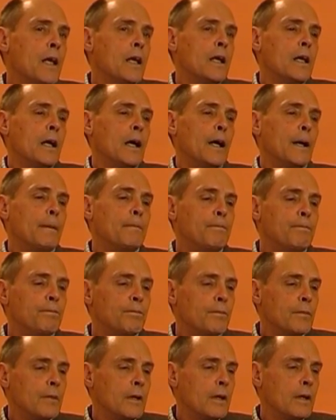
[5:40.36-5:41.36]

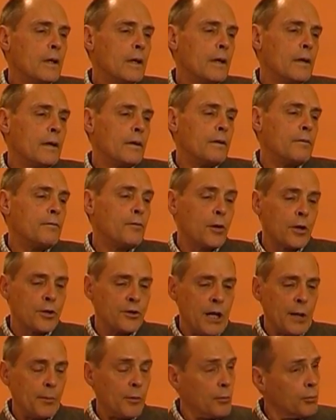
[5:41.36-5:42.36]
For
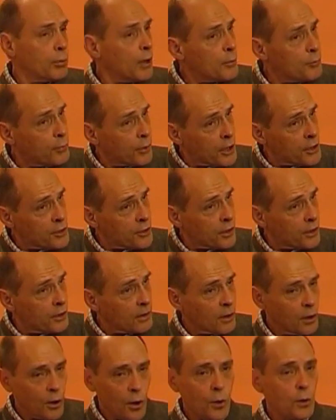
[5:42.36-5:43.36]
example, blood pressure,
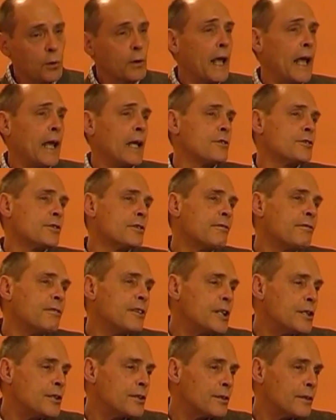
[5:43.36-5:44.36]
cold hands and
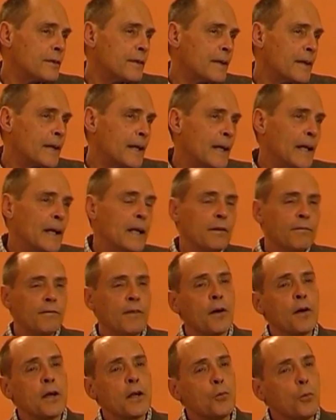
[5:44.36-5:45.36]
feet,
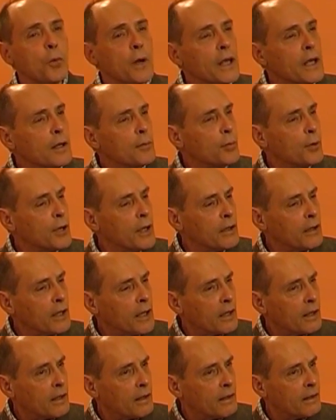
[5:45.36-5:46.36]
very weak breathing.
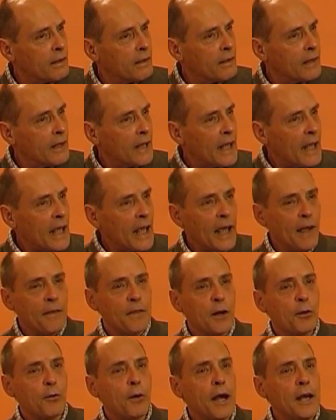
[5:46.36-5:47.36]
And the
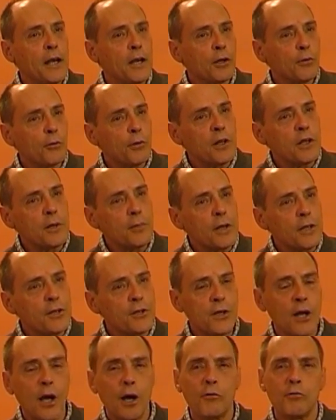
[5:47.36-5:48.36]
cranial rhythm
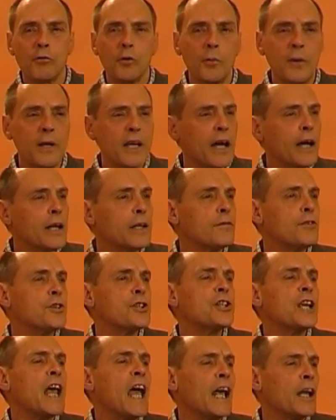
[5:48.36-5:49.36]
itself will be kind of
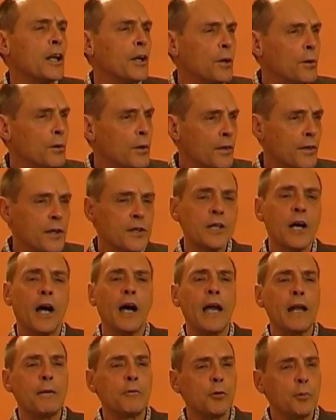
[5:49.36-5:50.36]
shallow. The
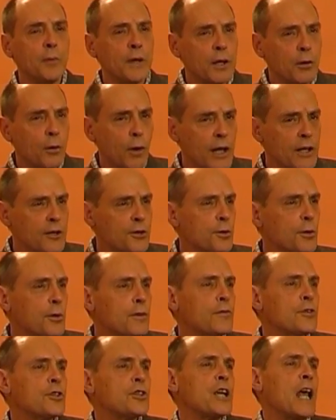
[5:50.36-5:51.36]
tide will be quite sort of
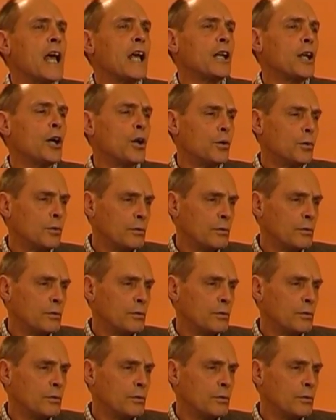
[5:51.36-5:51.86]
shallow.